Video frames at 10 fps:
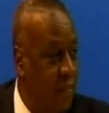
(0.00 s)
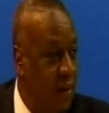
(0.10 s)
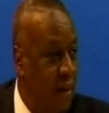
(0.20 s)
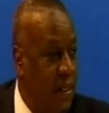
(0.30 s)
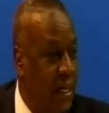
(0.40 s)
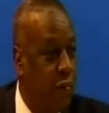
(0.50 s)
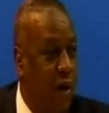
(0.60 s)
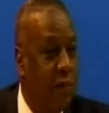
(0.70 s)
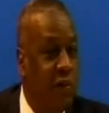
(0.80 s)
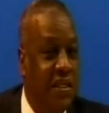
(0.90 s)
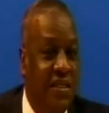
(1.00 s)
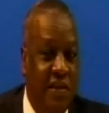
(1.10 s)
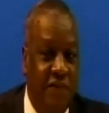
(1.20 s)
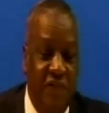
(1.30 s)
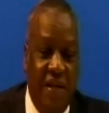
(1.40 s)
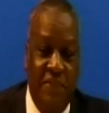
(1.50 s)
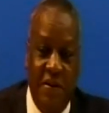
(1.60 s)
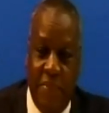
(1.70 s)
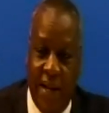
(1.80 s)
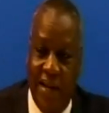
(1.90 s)
And that's why we shift the
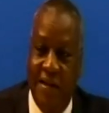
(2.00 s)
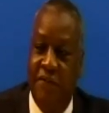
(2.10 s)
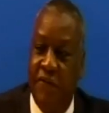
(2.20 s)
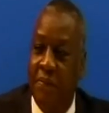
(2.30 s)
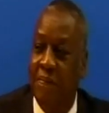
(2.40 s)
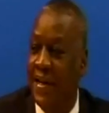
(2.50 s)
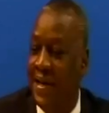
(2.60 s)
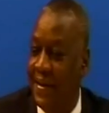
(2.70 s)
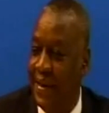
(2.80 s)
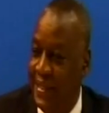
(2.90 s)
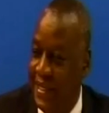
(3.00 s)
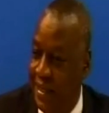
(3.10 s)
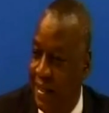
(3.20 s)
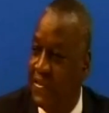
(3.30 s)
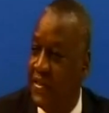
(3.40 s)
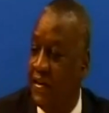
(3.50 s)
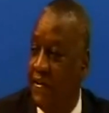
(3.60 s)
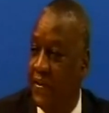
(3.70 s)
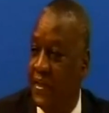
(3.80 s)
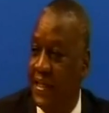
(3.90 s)
debate from regime
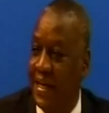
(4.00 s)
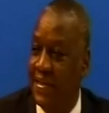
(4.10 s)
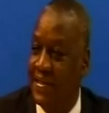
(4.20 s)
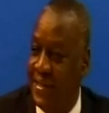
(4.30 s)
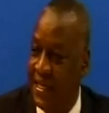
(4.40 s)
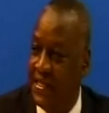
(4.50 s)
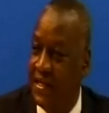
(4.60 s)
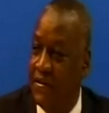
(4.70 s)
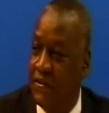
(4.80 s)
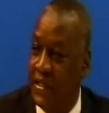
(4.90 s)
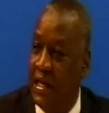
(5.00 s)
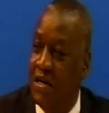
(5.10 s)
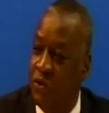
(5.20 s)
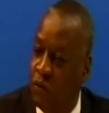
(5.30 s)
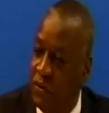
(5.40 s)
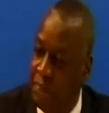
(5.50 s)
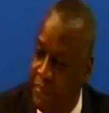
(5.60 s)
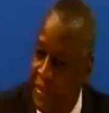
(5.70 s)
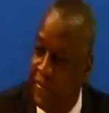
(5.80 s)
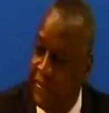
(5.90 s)
security and state security to the
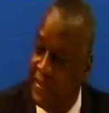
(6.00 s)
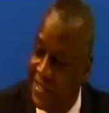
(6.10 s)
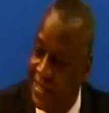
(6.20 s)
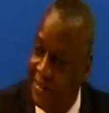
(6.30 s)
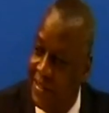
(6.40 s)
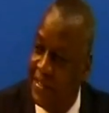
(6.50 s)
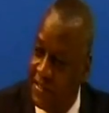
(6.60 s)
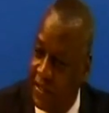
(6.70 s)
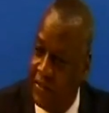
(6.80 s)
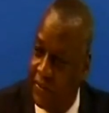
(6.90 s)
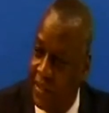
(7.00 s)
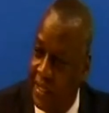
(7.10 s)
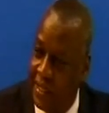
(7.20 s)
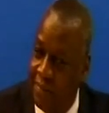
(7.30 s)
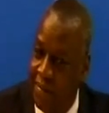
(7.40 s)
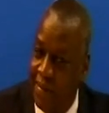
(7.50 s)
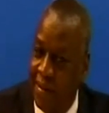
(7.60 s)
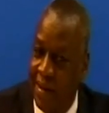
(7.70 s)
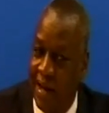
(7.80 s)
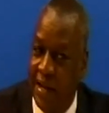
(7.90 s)
people-centered security.
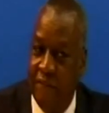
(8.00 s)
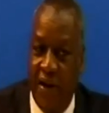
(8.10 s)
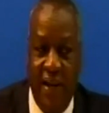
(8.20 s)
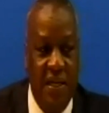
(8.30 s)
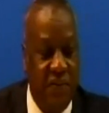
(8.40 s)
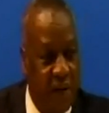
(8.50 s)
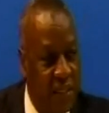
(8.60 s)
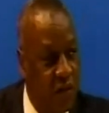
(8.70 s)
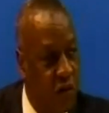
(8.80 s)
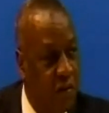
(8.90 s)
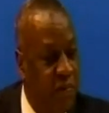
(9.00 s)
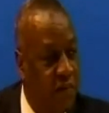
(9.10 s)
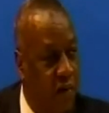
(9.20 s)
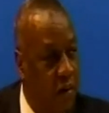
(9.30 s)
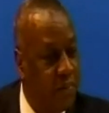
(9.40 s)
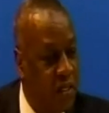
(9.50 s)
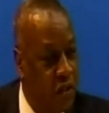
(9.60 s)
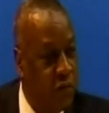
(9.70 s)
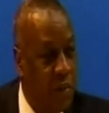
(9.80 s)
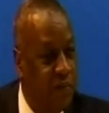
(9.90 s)
And if any strategy going to be developed, it
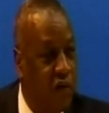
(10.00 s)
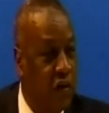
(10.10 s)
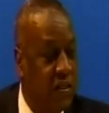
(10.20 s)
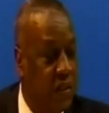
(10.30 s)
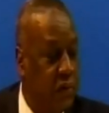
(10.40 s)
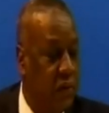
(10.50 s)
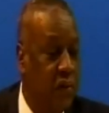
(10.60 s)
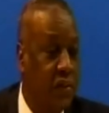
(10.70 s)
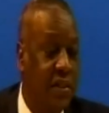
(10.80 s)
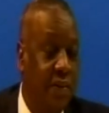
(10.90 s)
should be focusing on those.